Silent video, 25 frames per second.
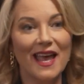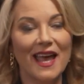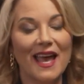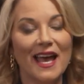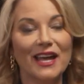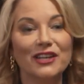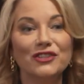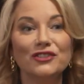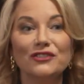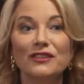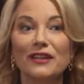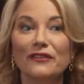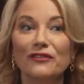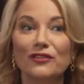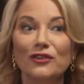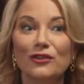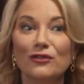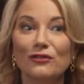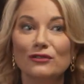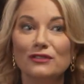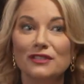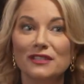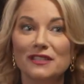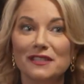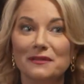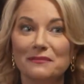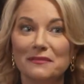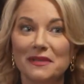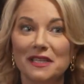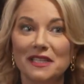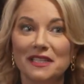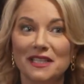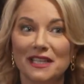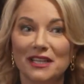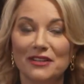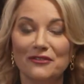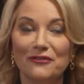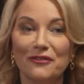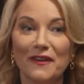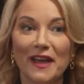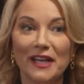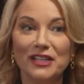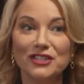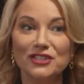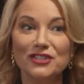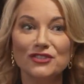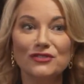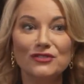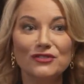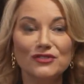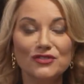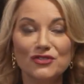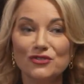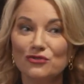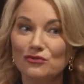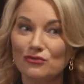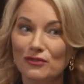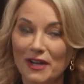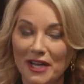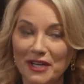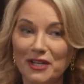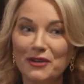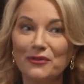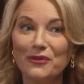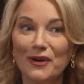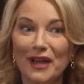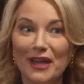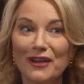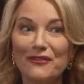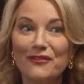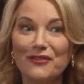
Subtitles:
and you never courted the media. In fact, you used to run away